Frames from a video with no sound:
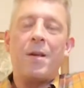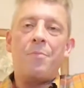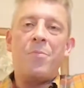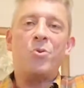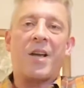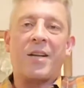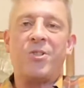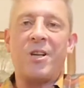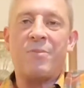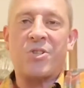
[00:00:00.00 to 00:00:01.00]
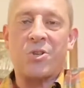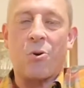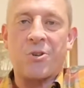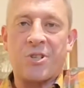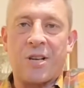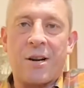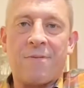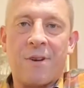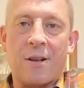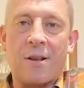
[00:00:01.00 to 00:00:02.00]
music of James Scott Skinner
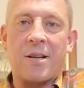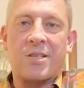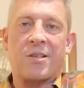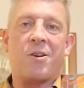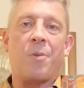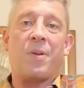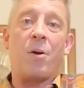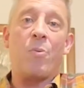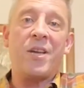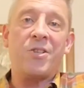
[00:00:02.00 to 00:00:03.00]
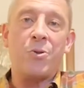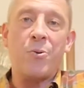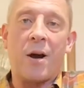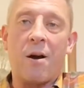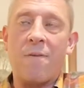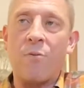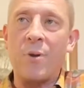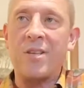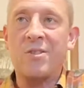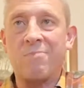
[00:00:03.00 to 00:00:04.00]
for the last couple of weeks, 2.5
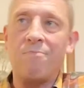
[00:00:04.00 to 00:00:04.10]
weeks,